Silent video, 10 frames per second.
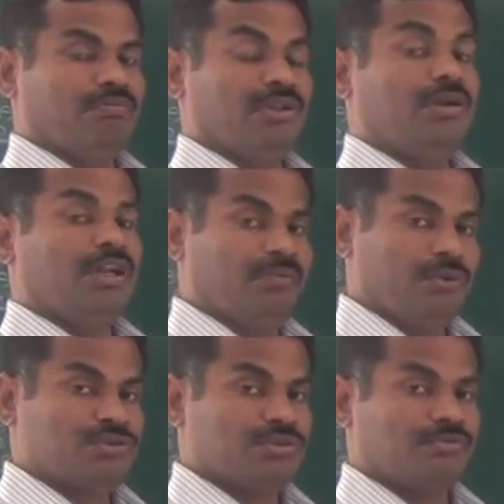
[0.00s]
they will
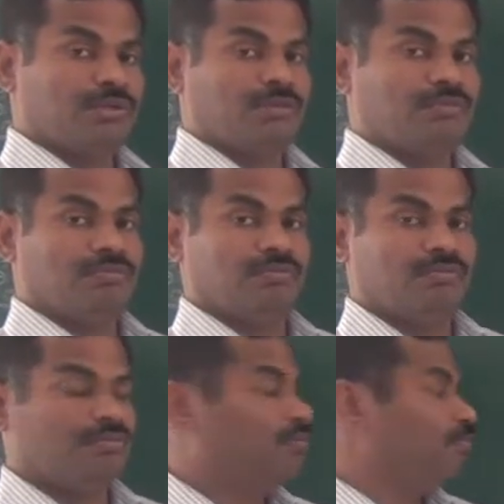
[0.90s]
diffuse from
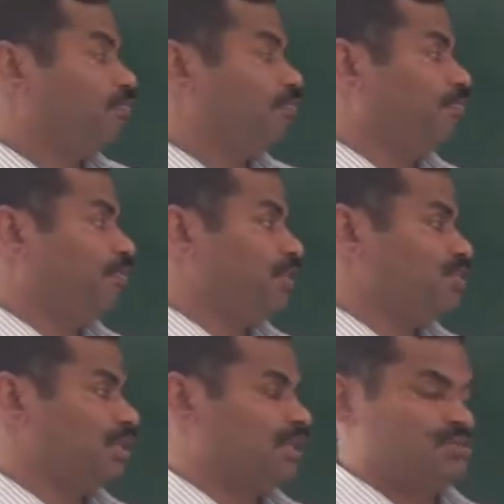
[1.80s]
P
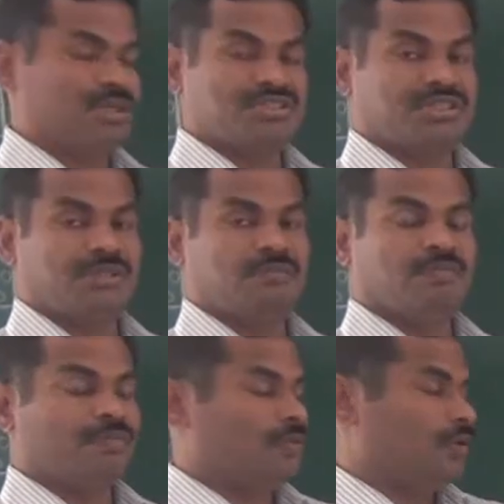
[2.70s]
side to N side.
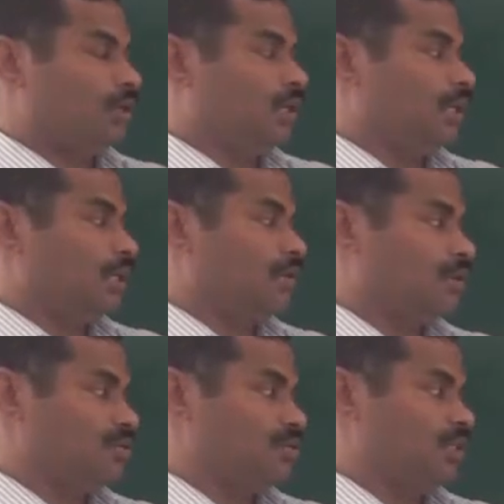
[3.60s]

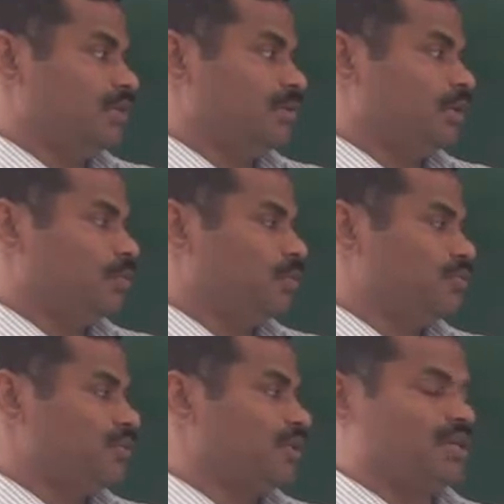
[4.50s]
Electrons they will
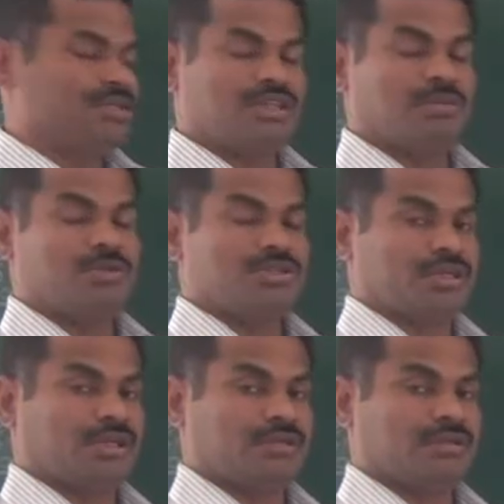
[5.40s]
diffuse N side to P
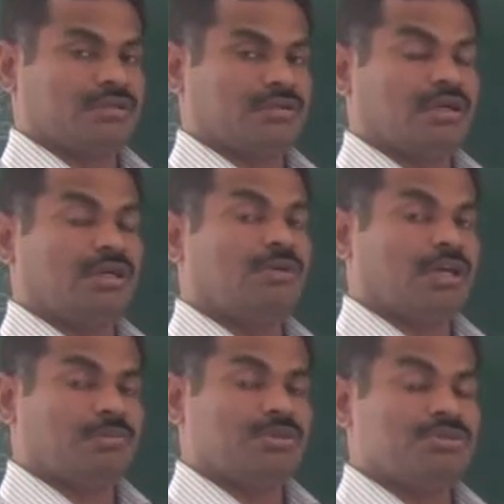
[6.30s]
side. And what
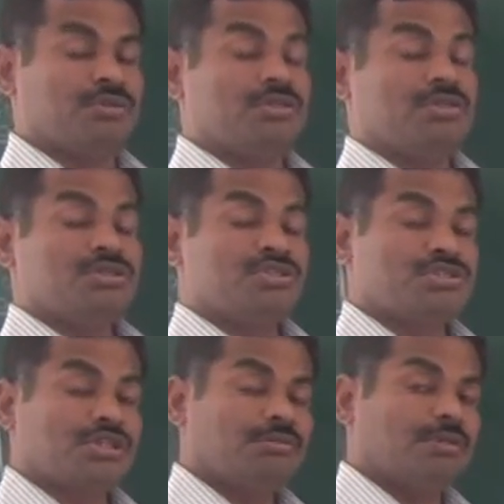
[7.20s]
happens?
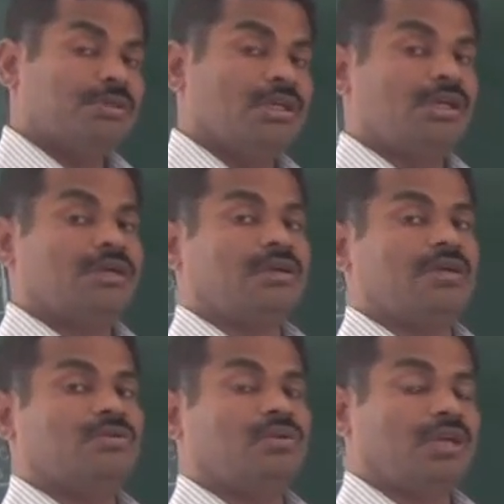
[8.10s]
Some of the
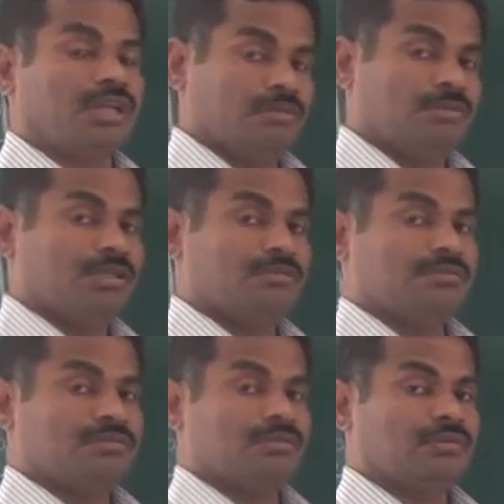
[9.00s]
electrons will
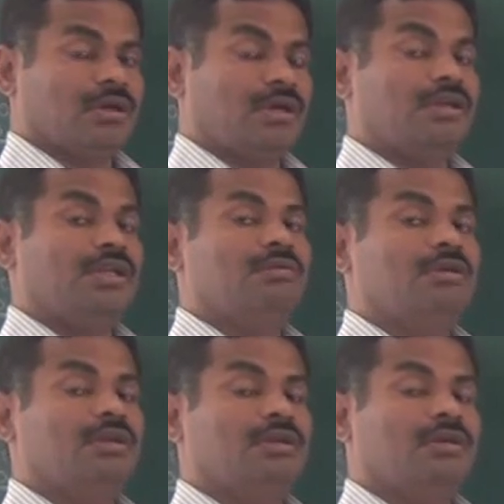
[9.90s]
recombine and they
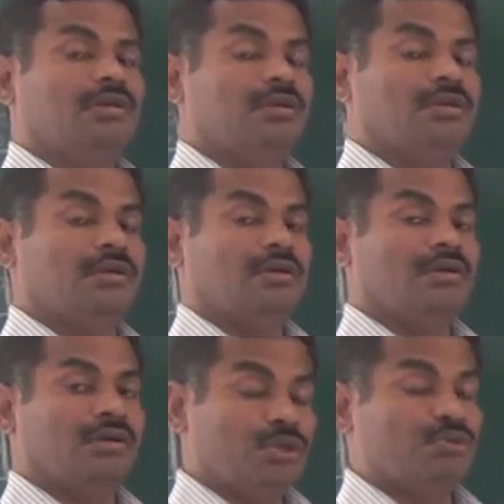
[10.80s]
will
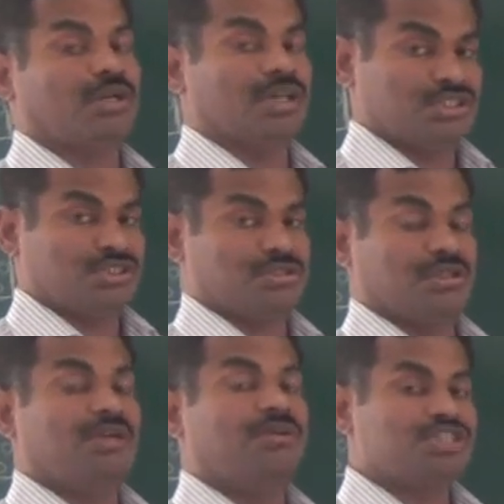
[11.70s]
neutralize,
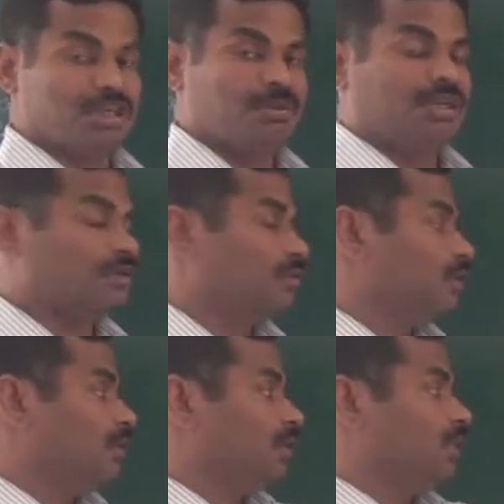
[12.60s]
they will disappear,
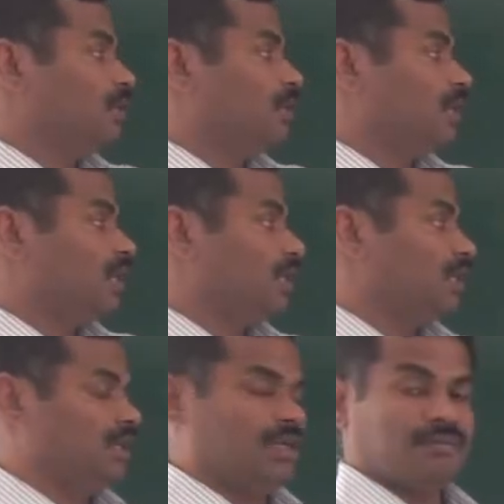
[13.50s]
they will create a
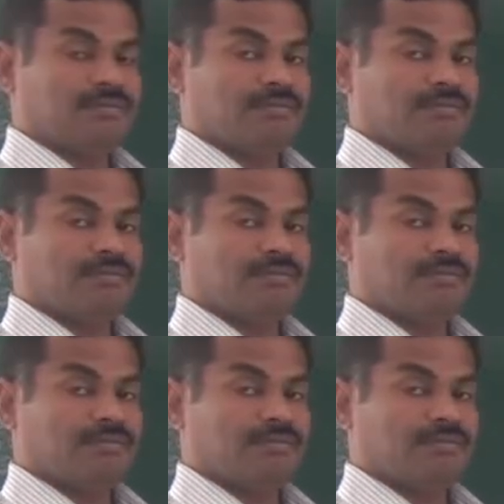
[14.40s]
layer.